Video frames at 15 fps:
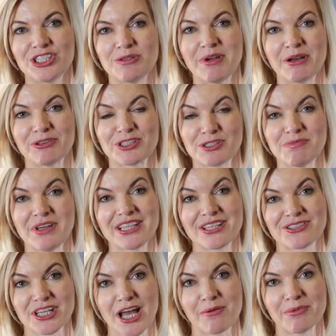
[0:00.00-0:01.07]
to be able to meet
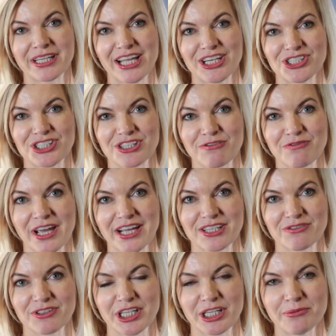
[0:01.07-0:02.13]
those obligations
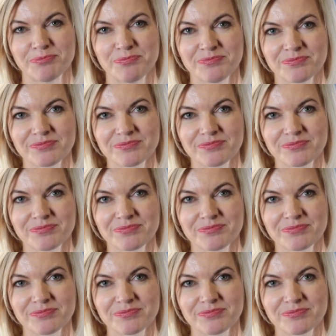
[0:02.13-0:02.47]
effectively.